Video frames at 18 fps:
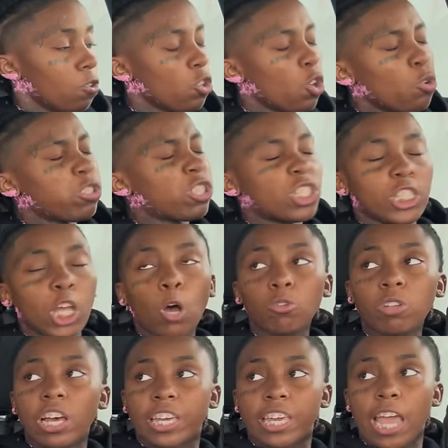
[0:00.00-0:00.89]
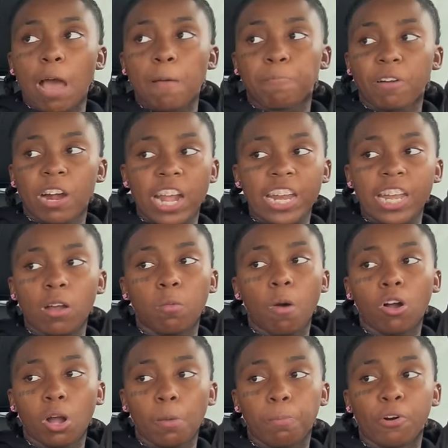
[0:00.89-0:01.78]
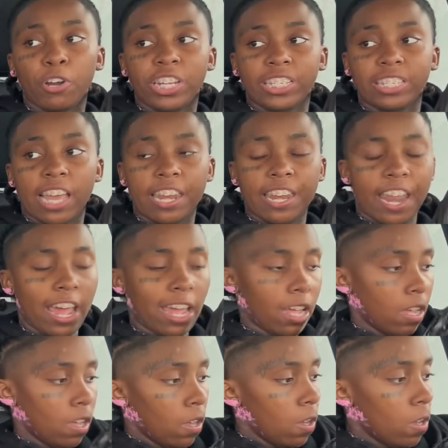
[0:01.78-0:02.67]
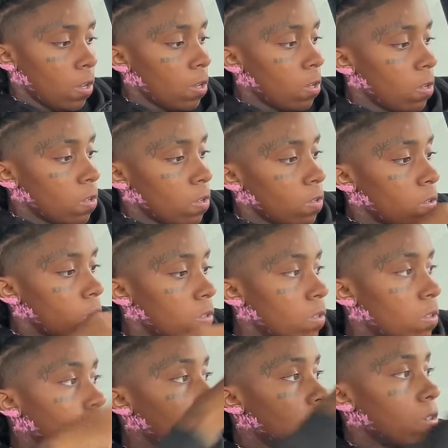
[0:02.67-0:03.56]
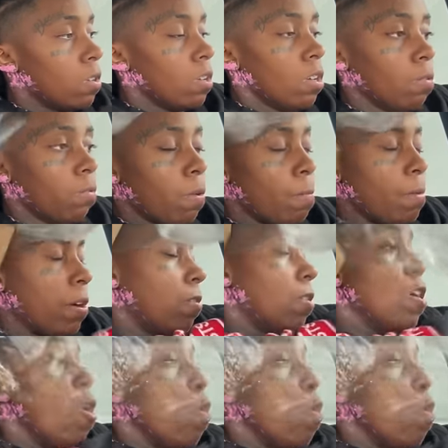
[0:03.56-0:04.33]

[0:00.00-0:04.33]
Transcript: You so lucky I prayed and woke up on this day today. Come here.